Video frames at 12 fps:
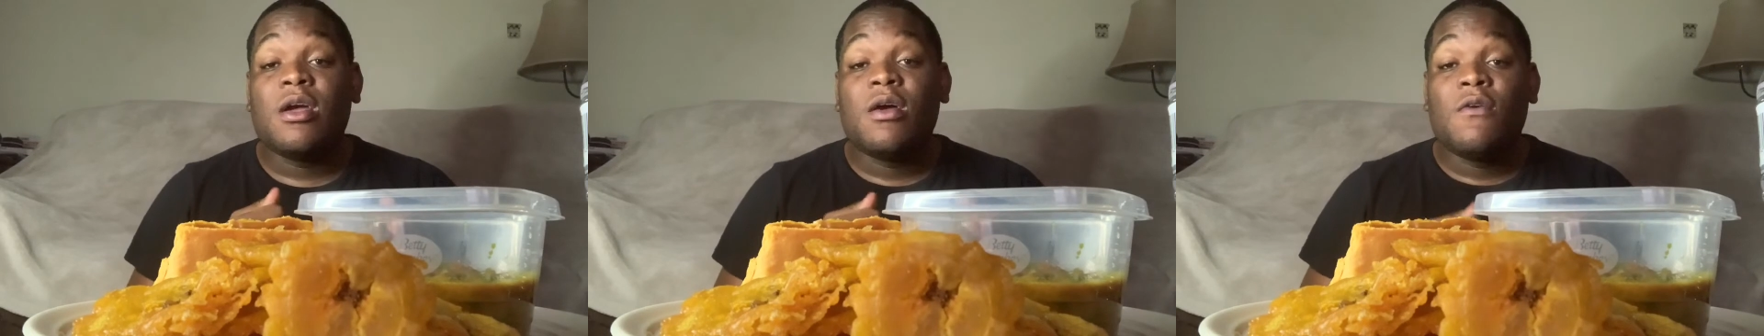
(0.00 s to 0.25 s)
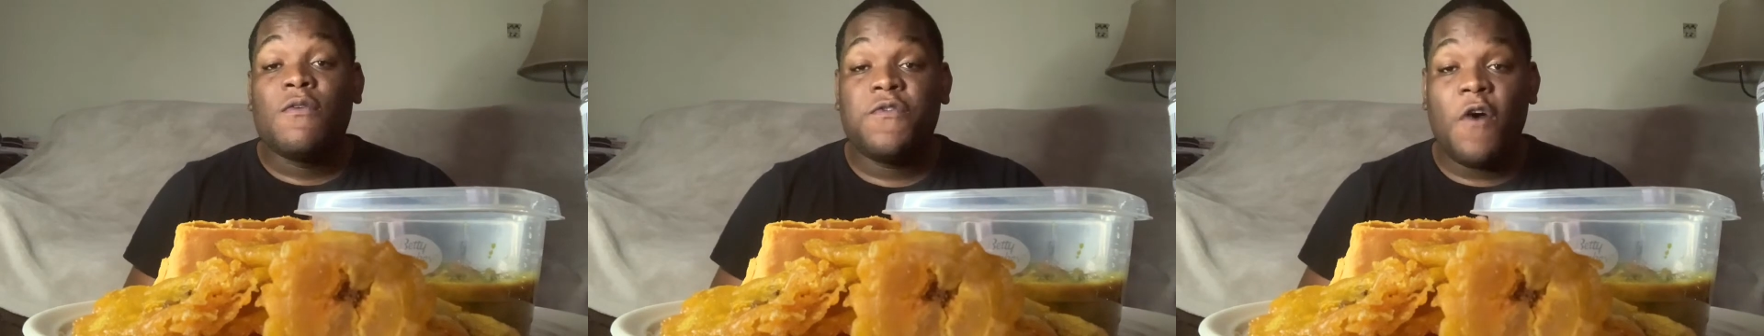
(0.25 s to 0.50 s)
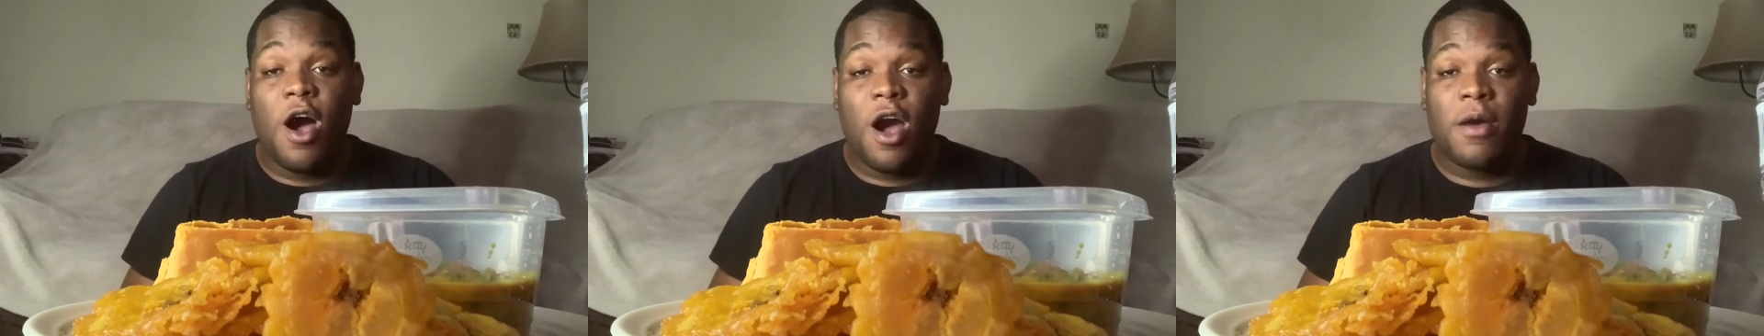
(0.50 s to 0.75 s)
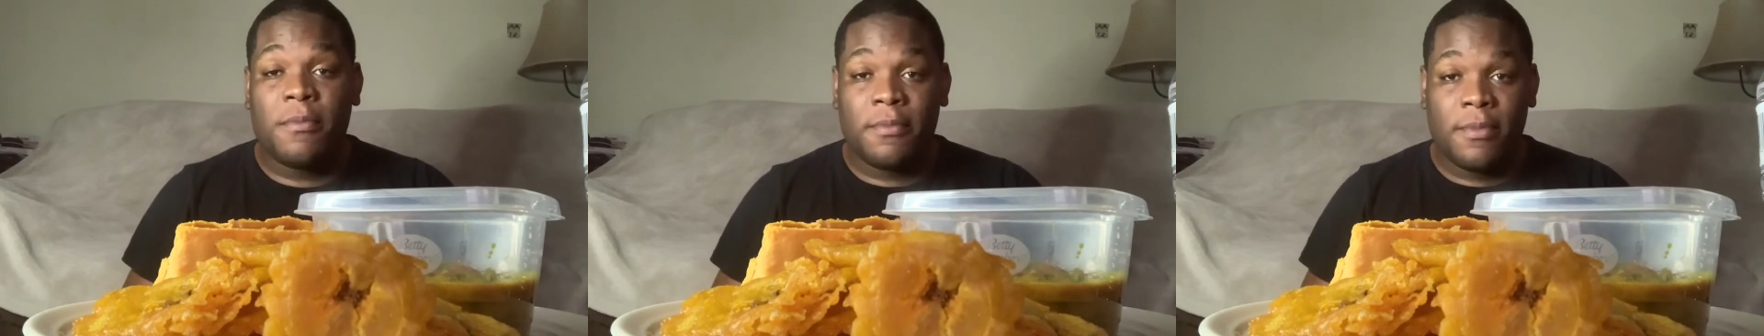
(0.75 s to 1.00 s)

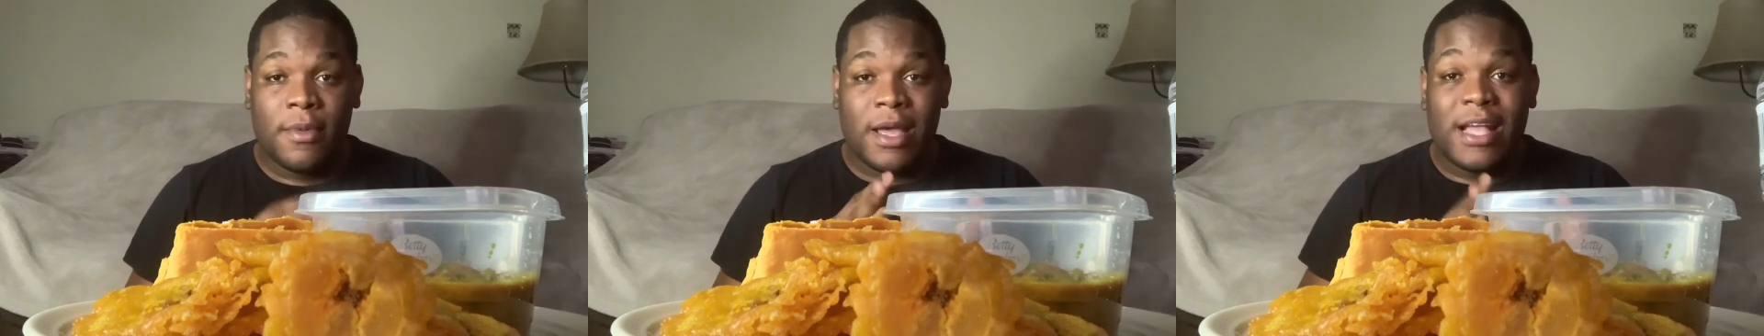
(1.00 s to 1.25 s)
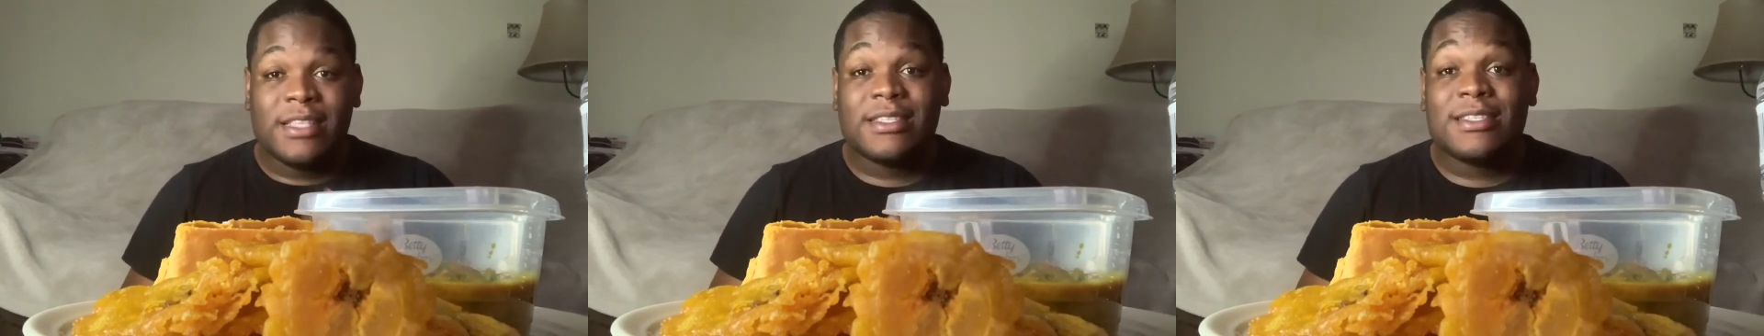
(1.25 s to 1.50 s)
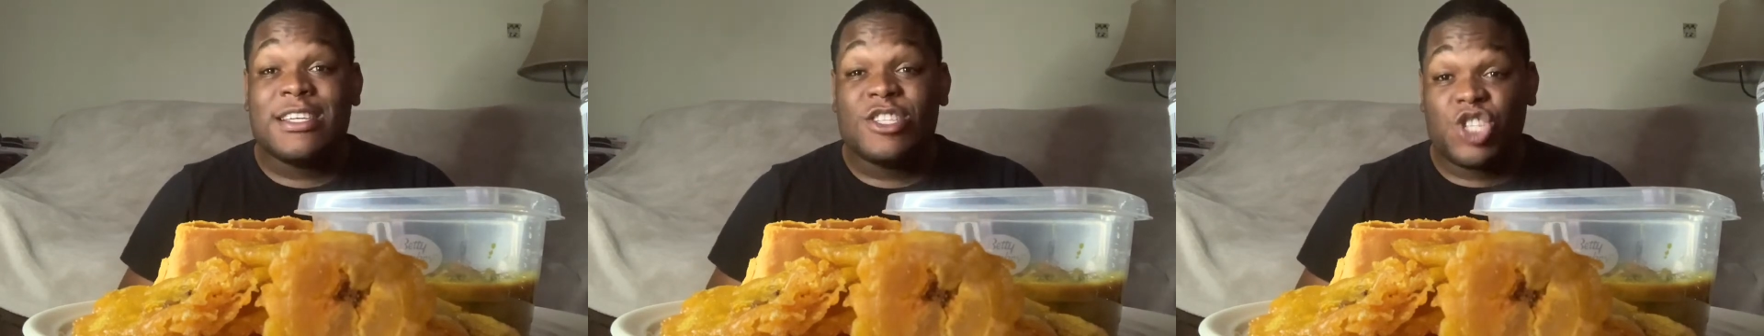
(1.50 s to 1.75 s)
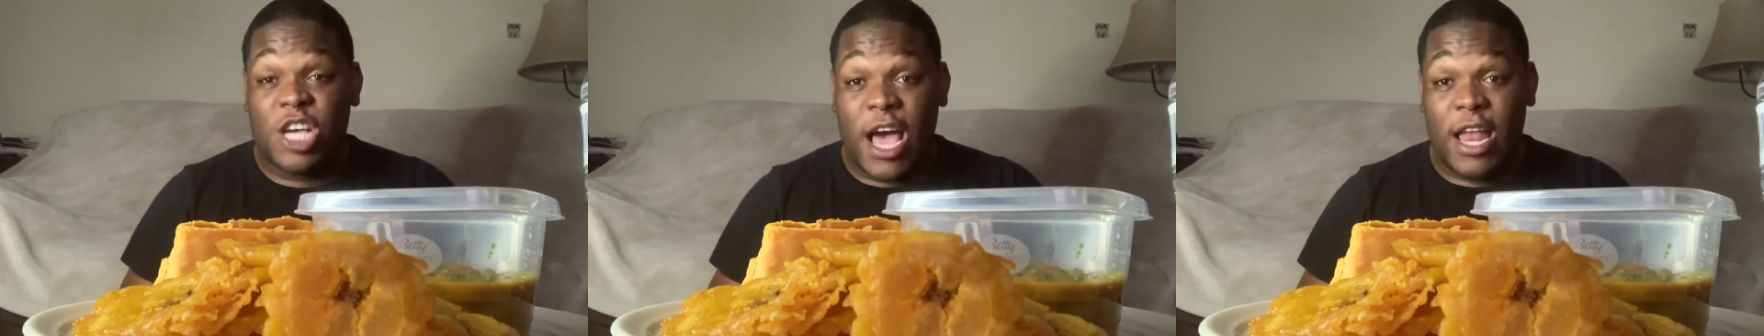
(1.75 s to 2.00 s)
Farm and See
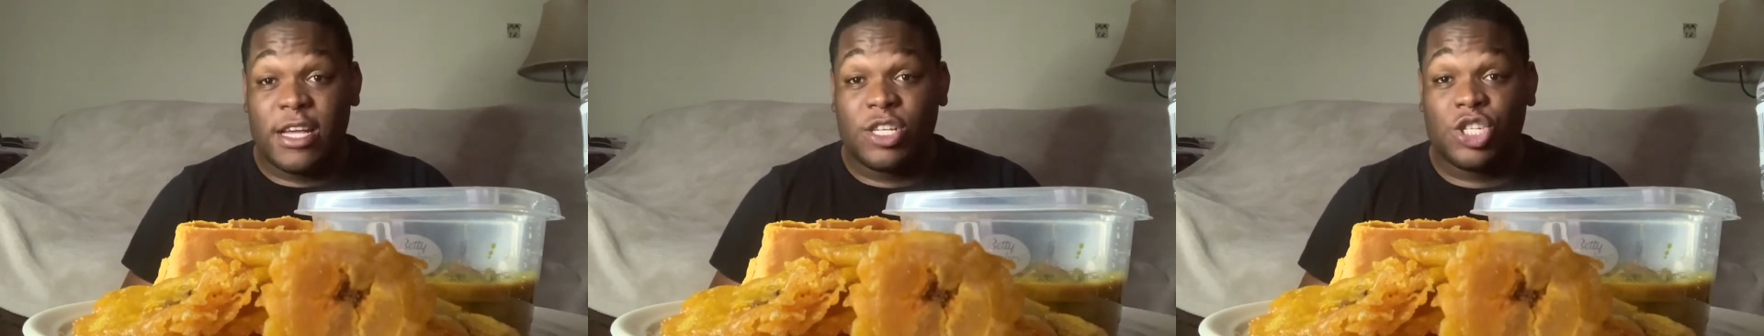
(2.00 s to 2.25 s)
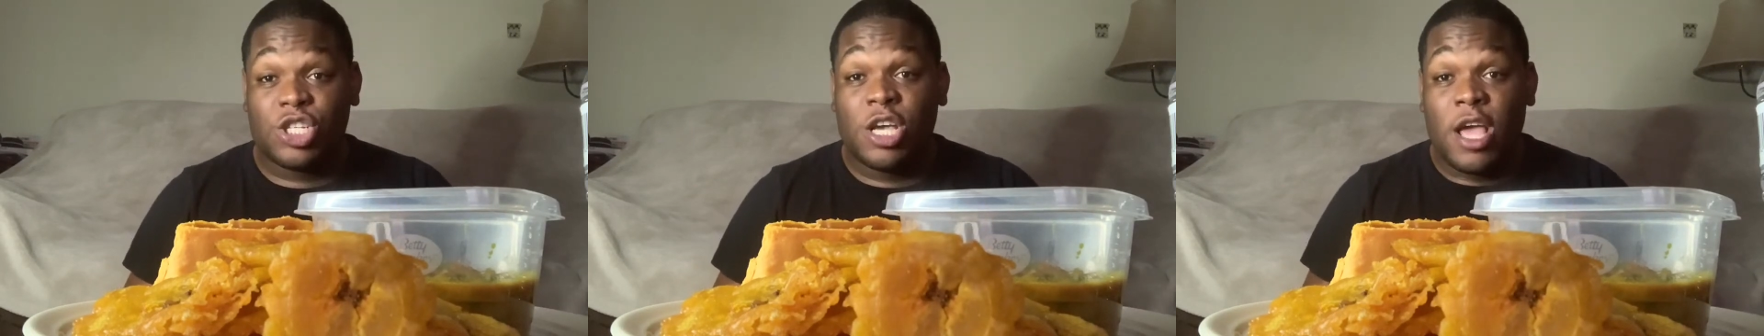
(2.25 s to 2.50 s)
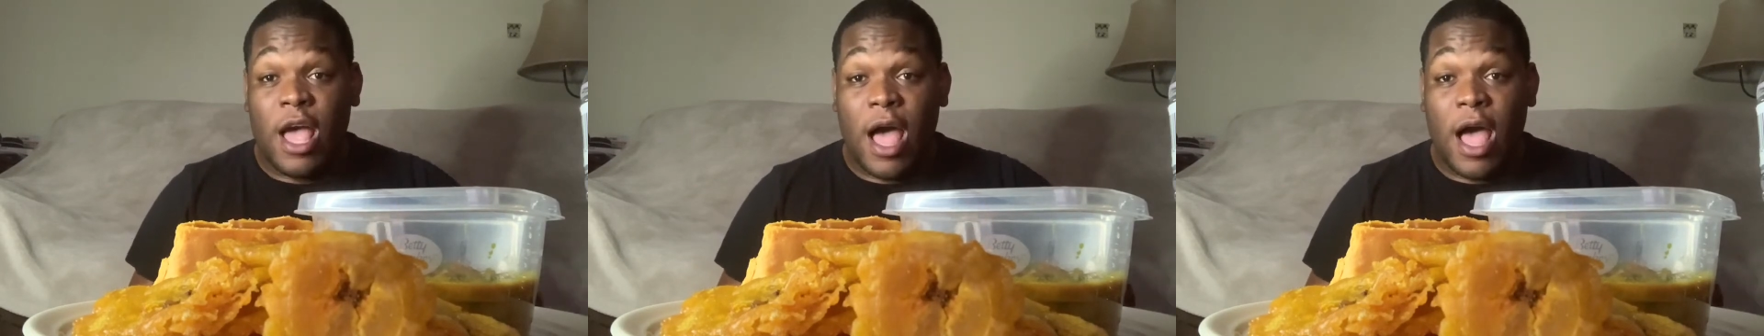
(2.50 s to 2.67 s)
challenge.